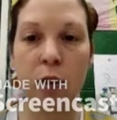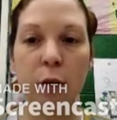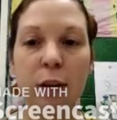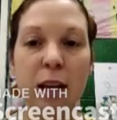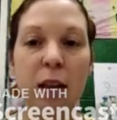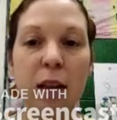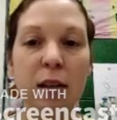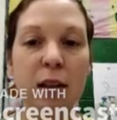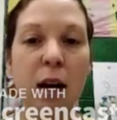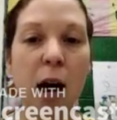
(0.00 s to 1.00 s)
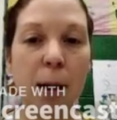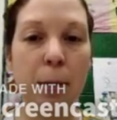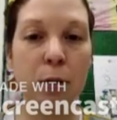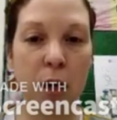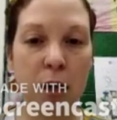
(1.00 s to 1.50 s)
So if a cell is in a
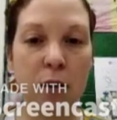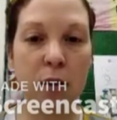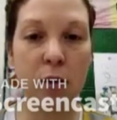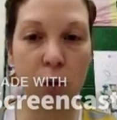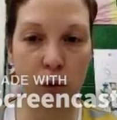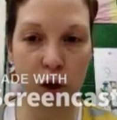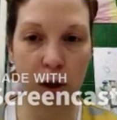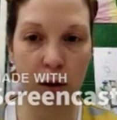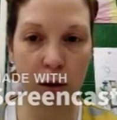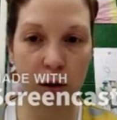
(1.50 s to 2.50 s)
hypotonic solution,